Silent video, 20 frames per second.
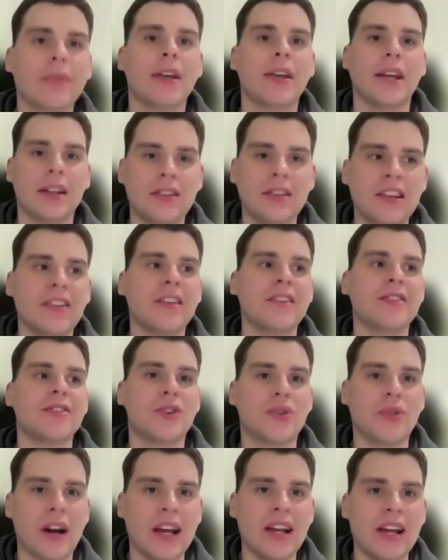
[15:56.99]
And I think that's
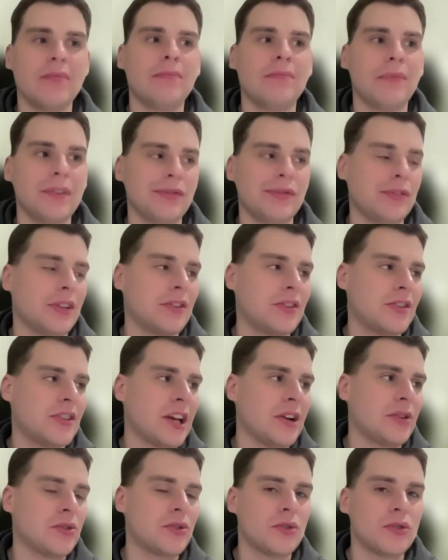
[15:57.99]
great. The
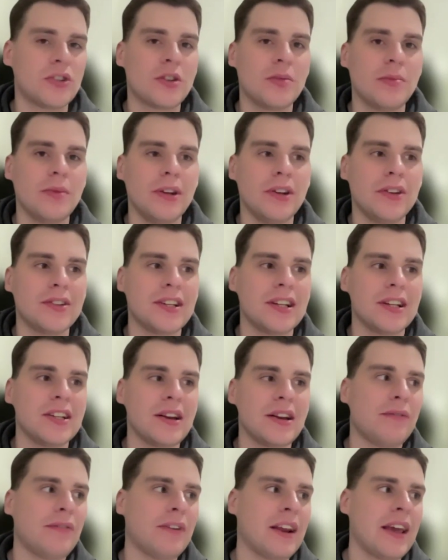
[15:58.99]
Salesforce community
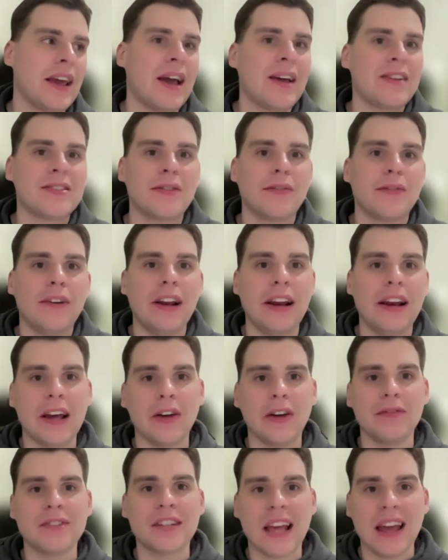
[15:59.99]
definitely has a feeling
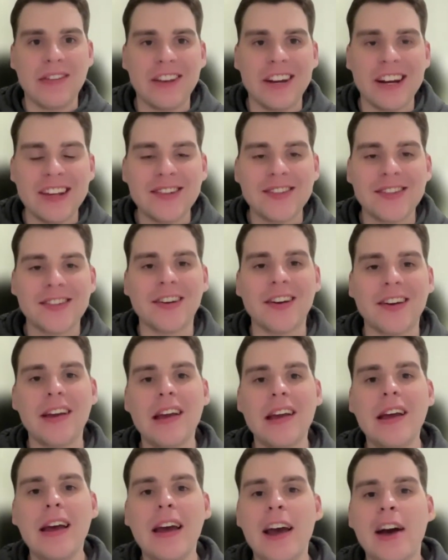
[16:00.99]
of togetherness and
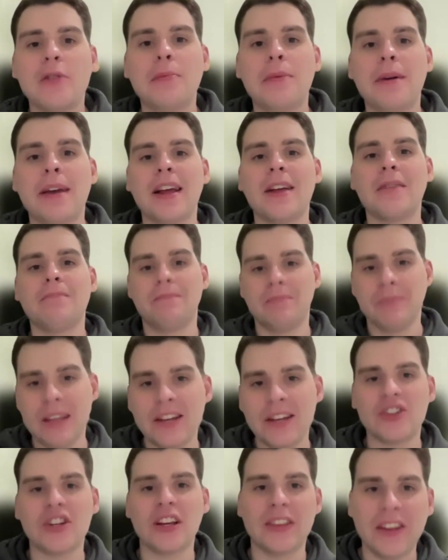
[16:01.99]
helping
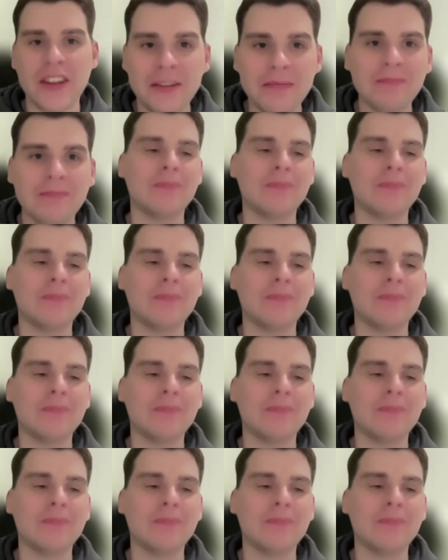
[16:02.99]
each other.